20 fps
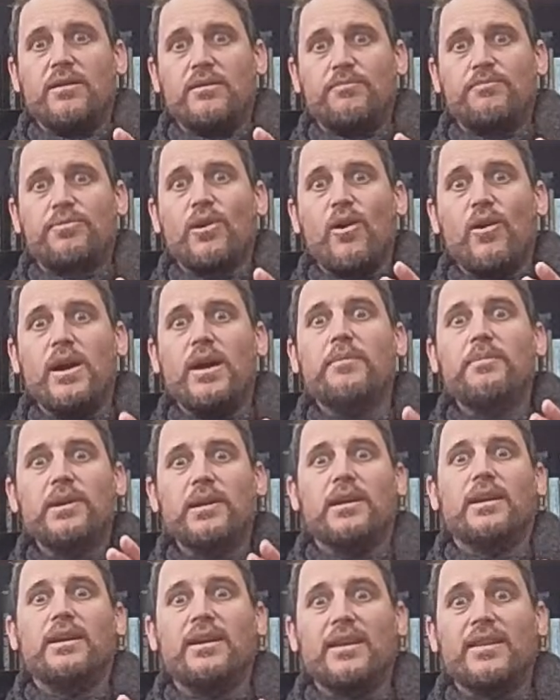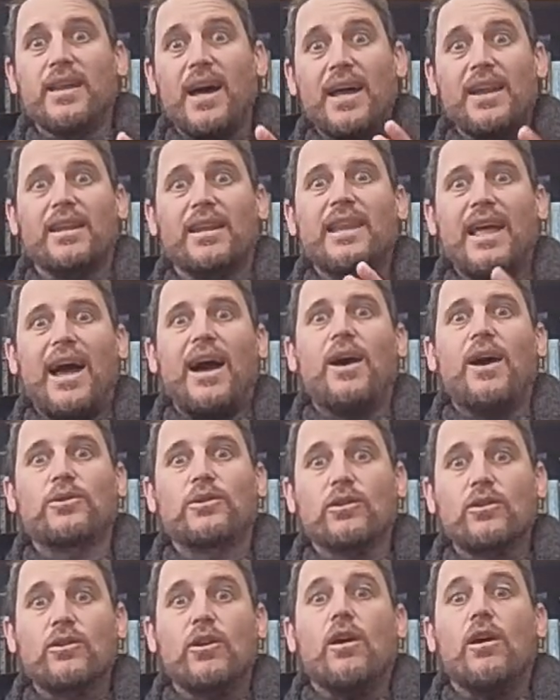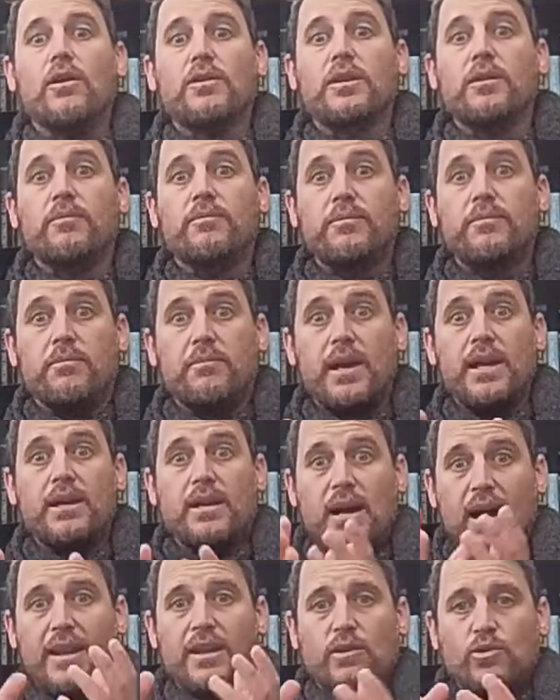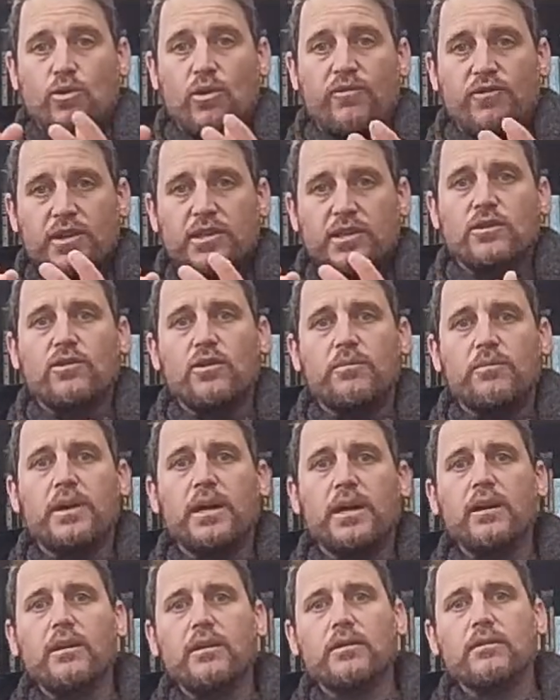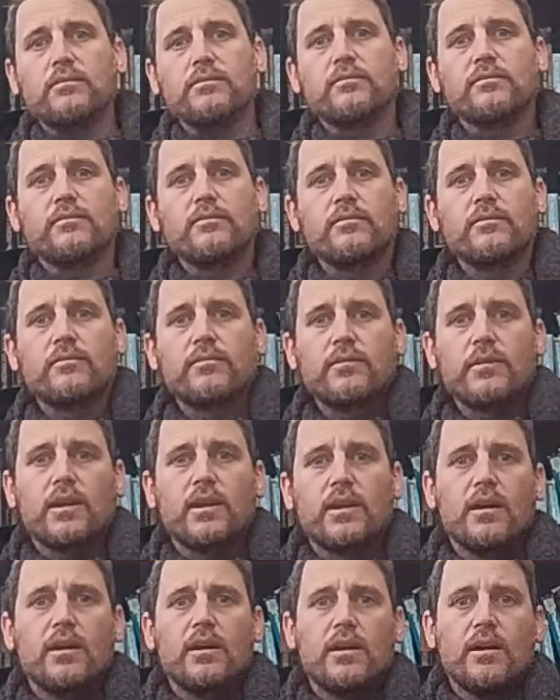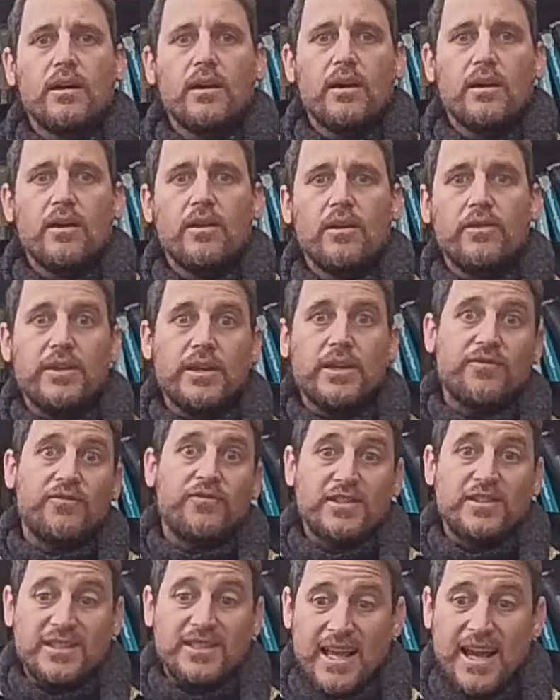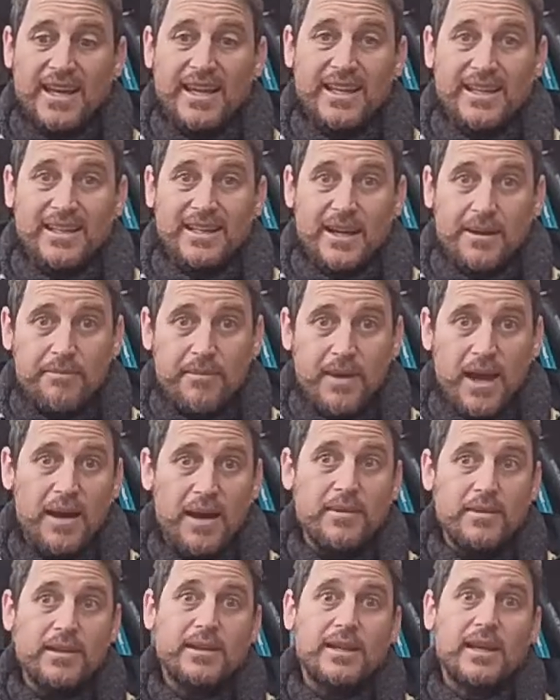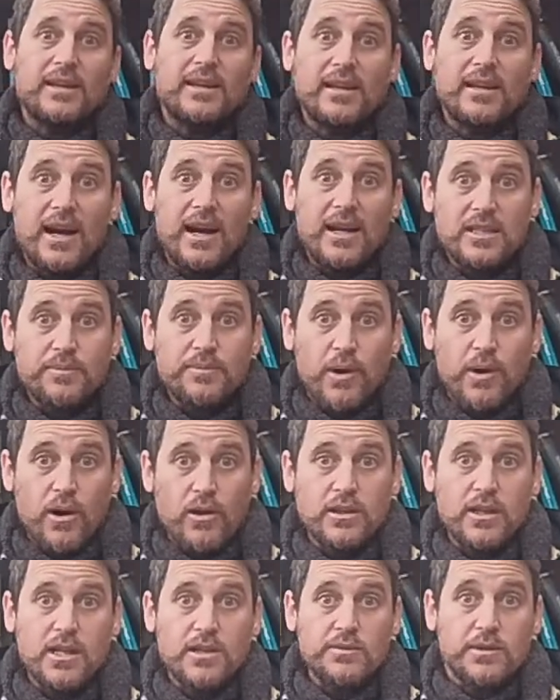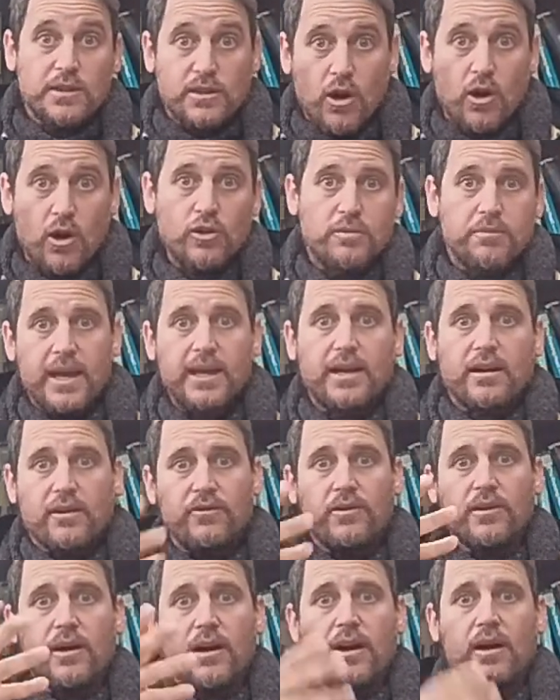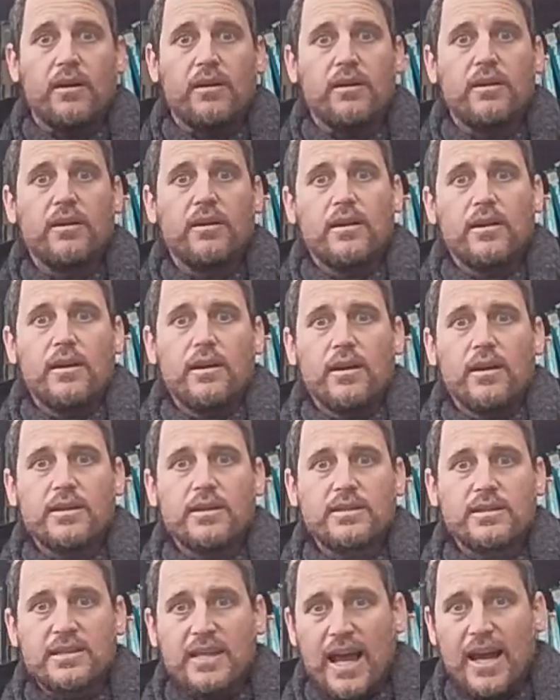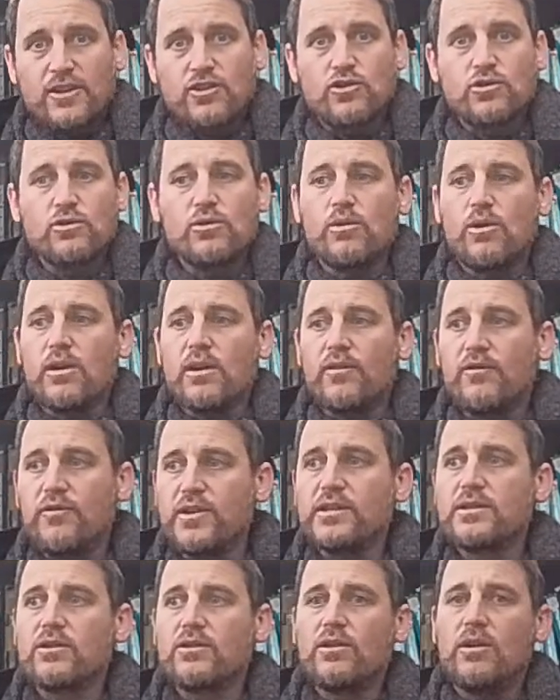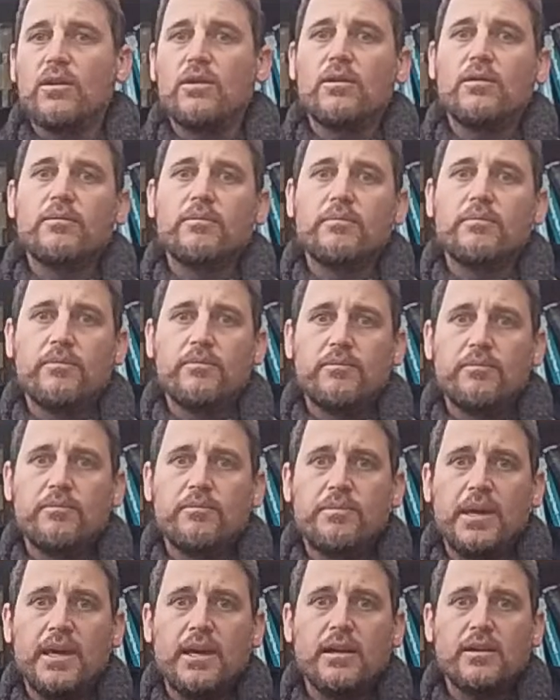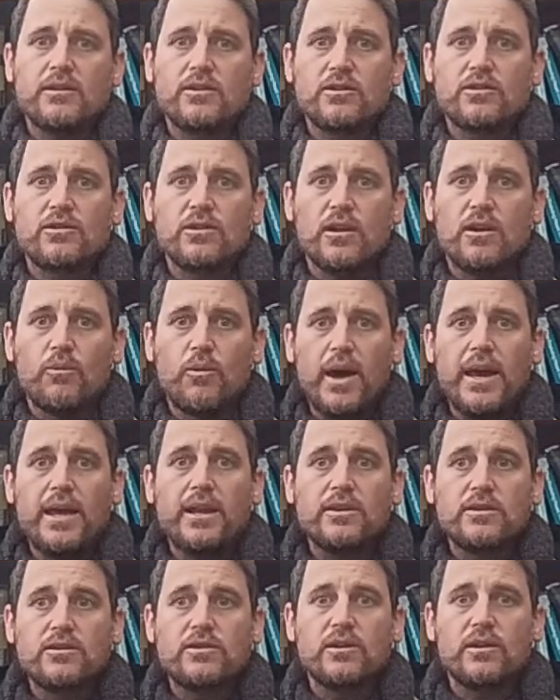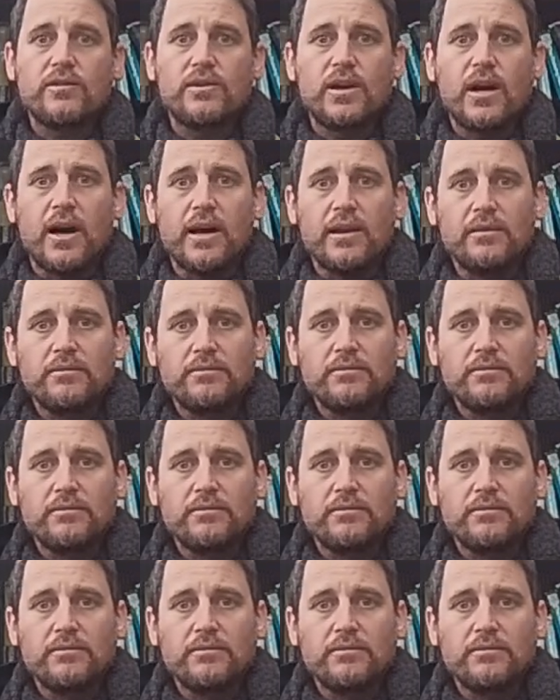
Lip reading: prohibited, not allowed to make God into a physical being, the second commandment that God spoke to us was don't make a statue or a physical being a way to serve God.